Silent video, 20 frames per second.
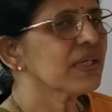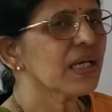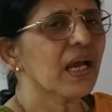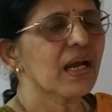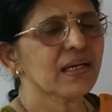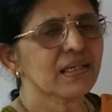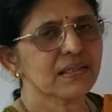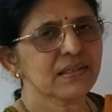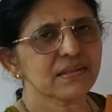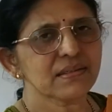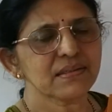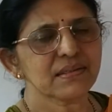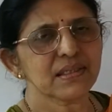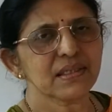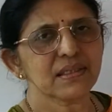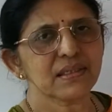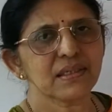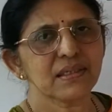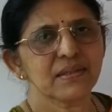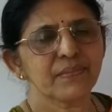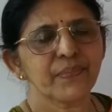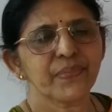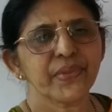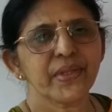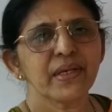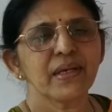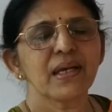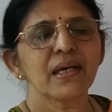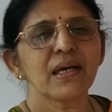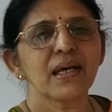characteristic.
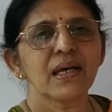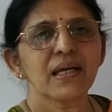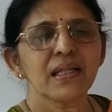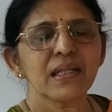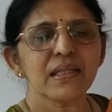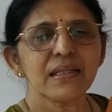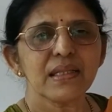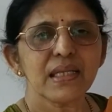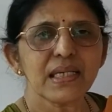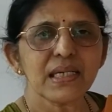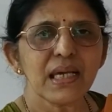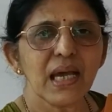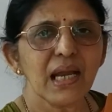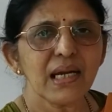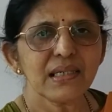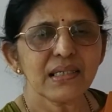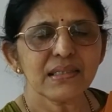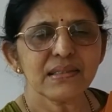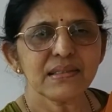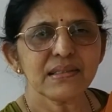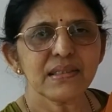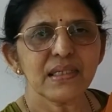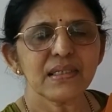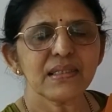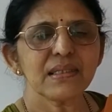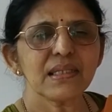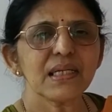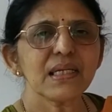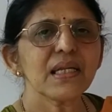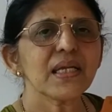The
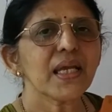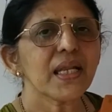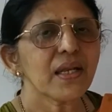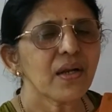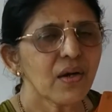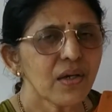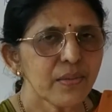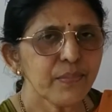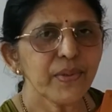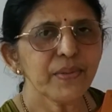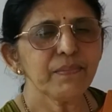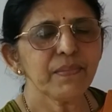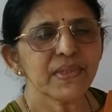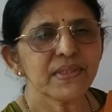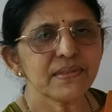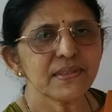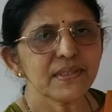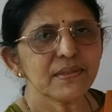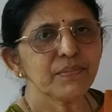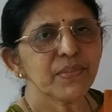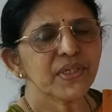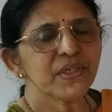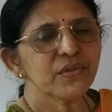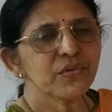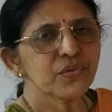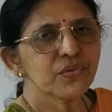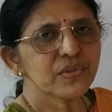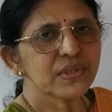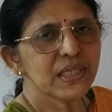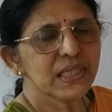characteristic that cannot be measured by
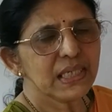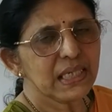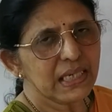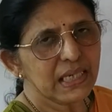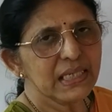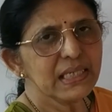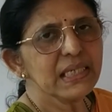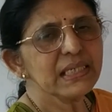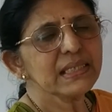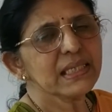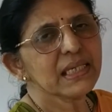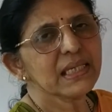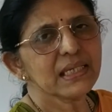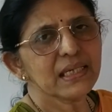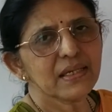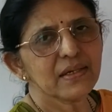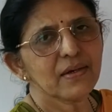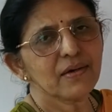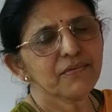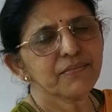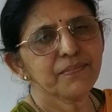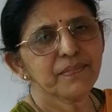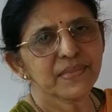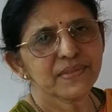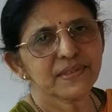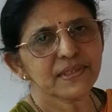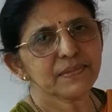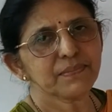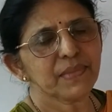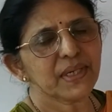using any technique of
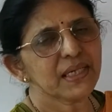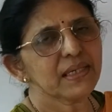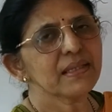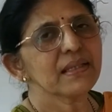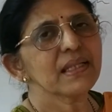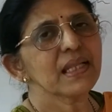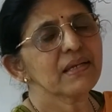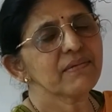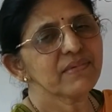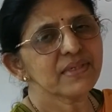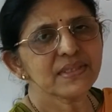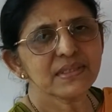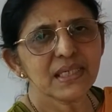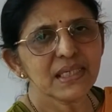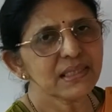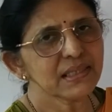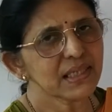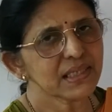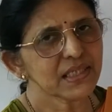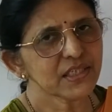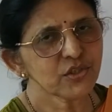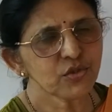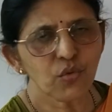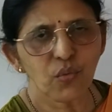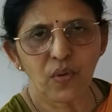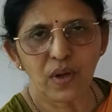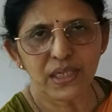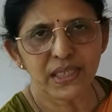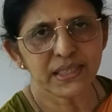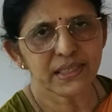measurement, then we say that is
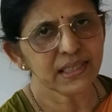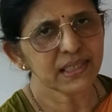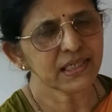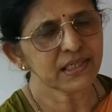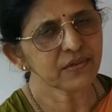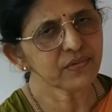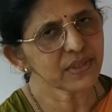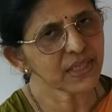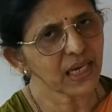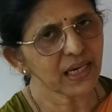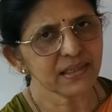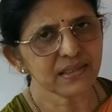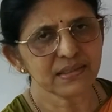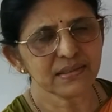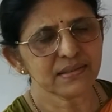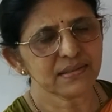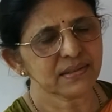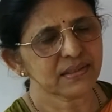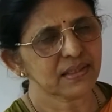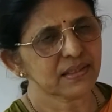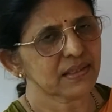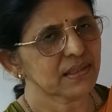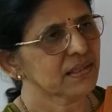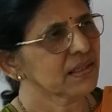qualitative characteristic.